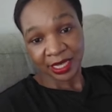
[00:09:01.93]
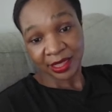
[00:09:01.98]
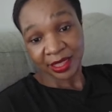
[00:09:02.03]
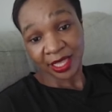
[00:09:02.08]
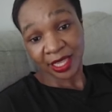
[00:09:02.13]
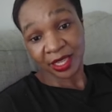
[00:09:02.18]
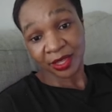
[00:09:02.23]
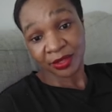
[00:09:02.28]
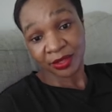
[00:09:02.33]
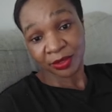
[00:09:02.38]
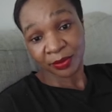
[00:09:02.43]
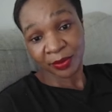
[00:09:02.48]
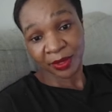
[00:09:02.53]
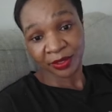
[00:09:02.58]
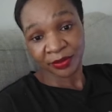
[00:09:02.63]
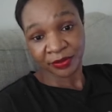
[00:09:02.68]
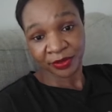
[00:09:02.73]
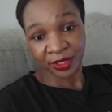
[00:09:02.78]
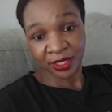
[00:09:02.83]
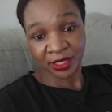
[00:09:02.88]
Thank you so
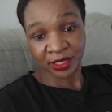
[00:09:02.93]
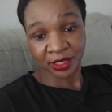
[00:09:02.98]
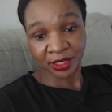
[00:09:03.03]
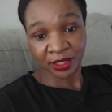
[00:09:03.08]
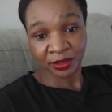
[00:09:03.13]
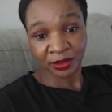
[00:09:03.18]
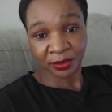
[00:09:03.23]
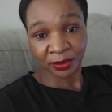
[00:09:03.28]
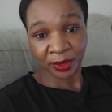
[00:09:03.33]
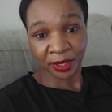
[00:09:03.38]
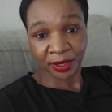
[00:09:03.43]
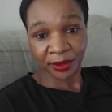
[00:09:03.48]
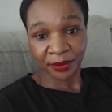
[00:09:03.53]
much for listening to me.